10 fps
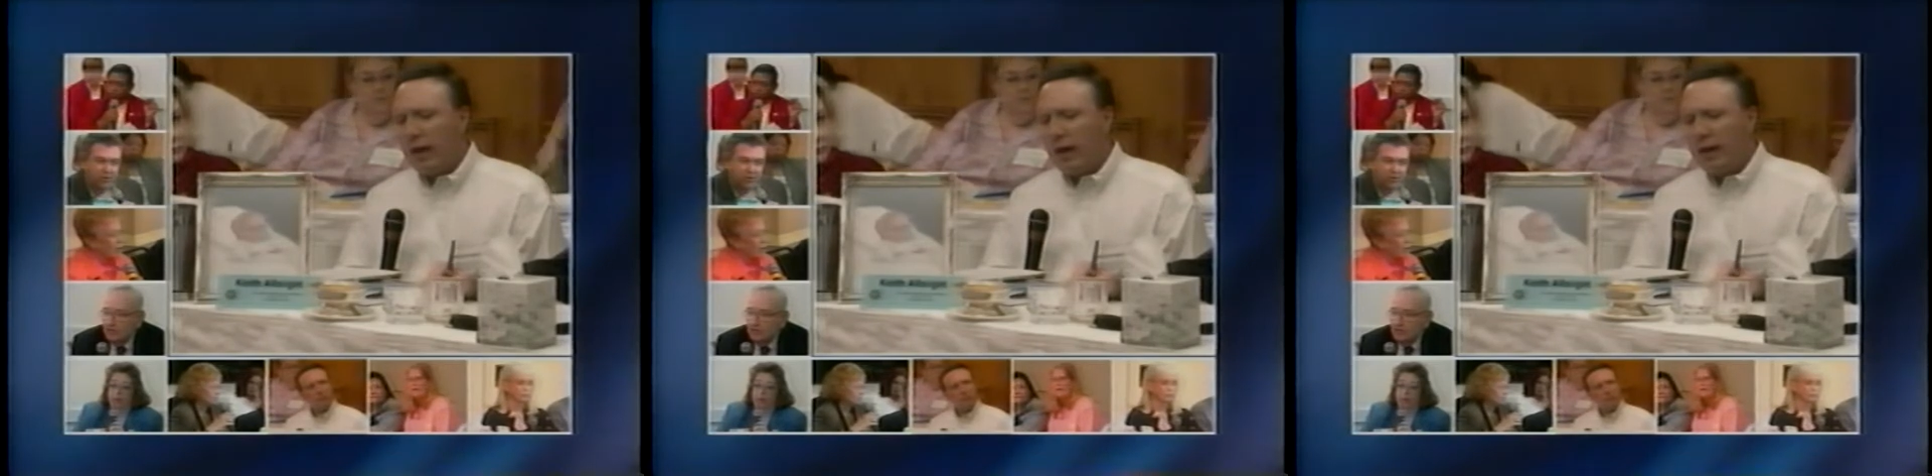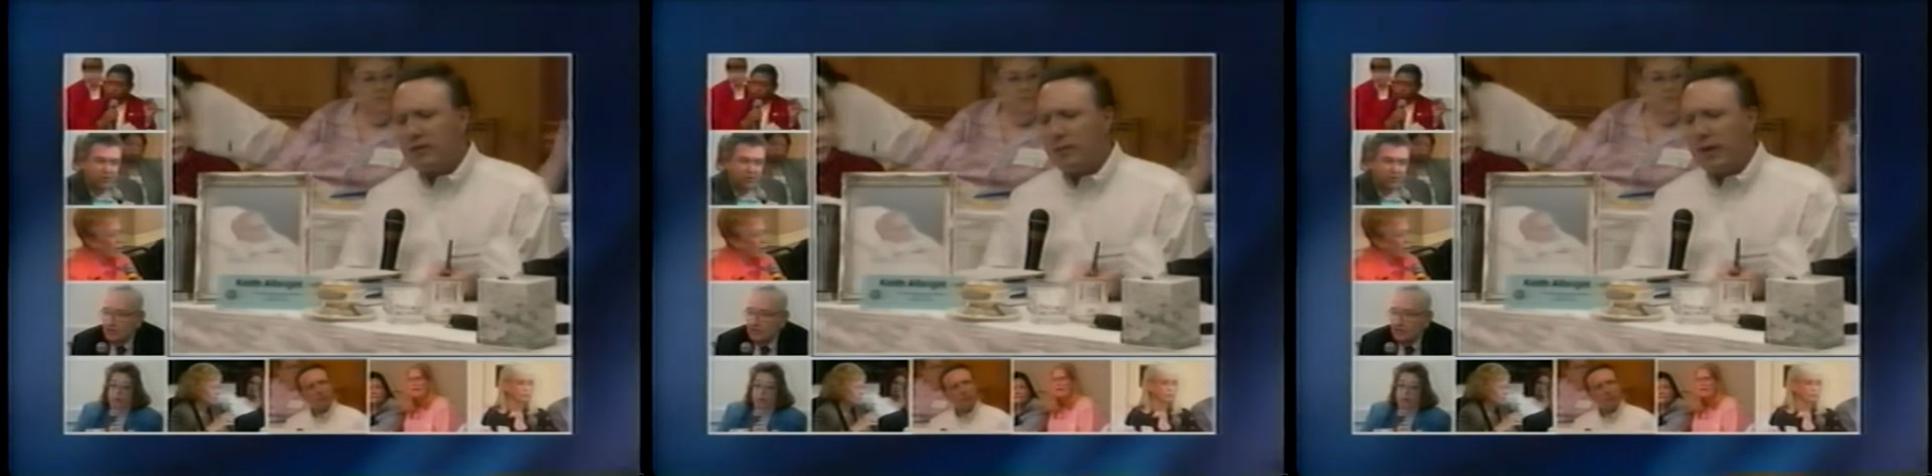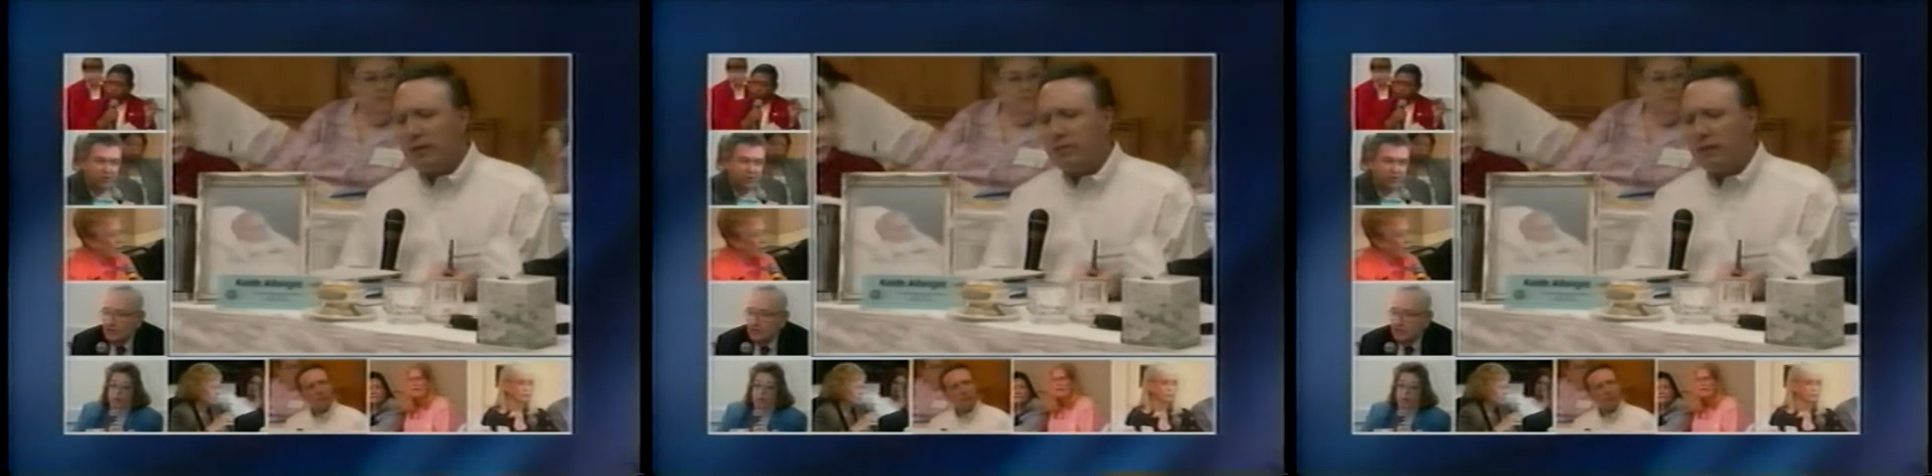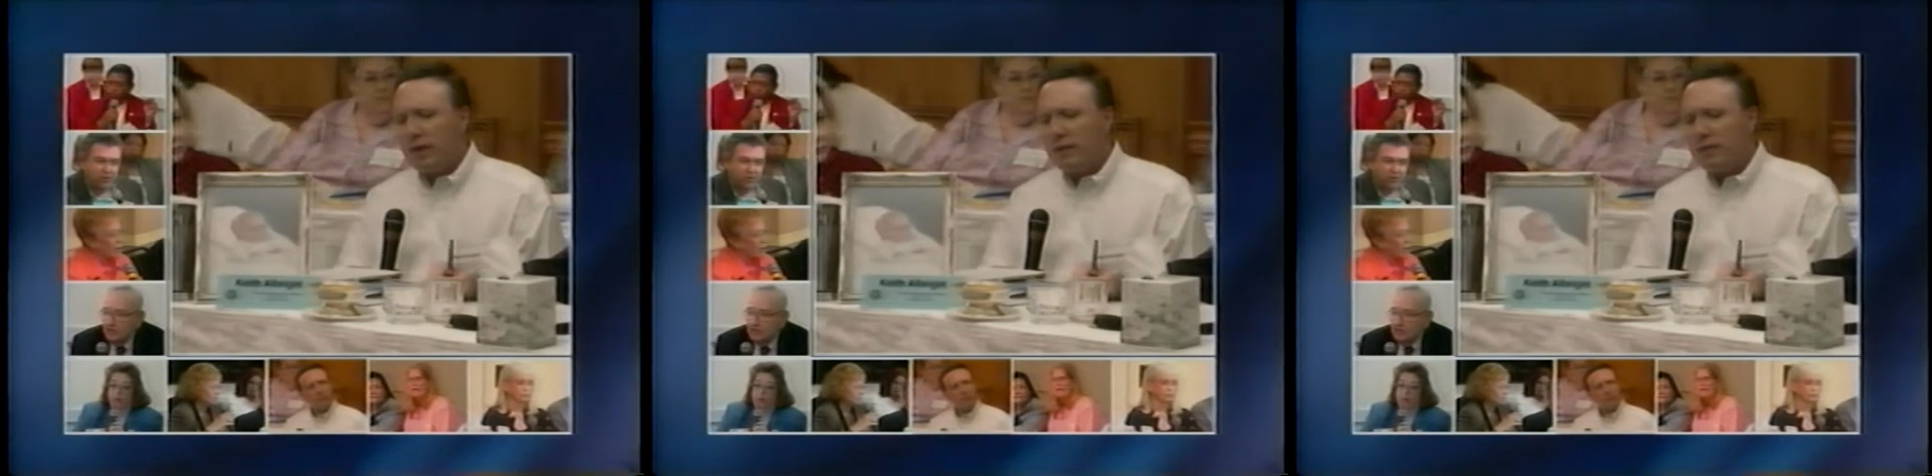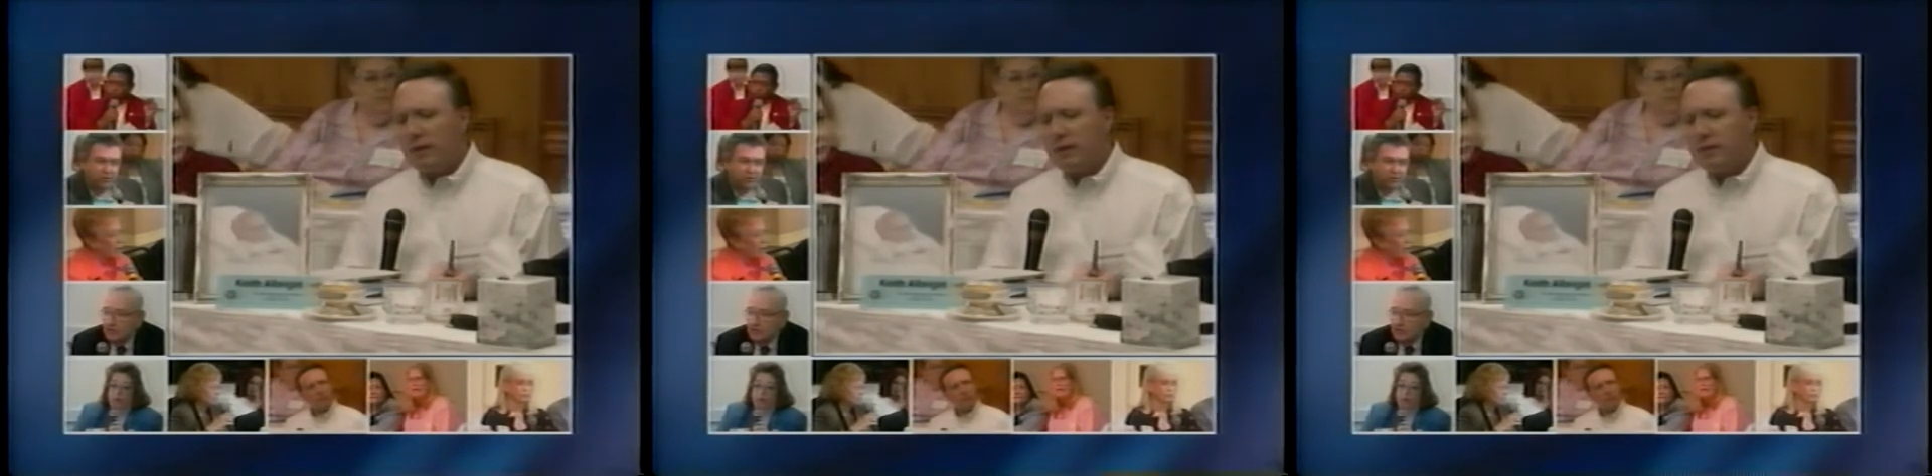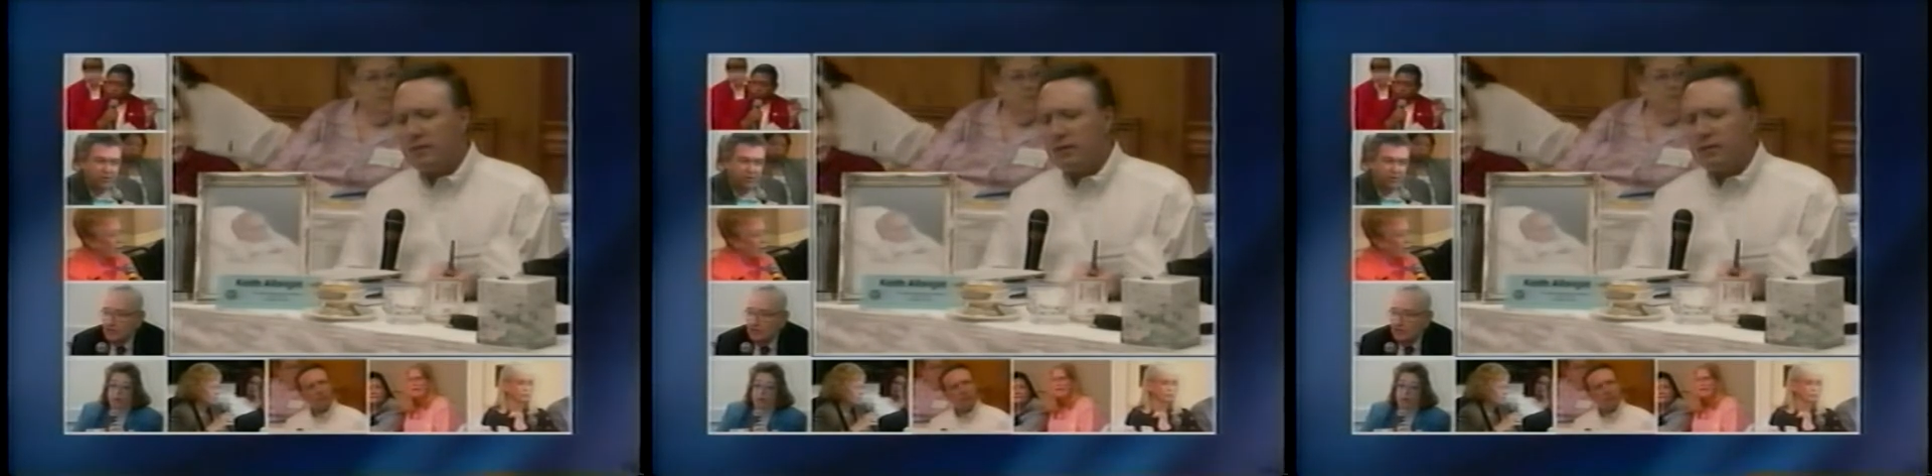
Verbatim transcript: as painful, I think, as the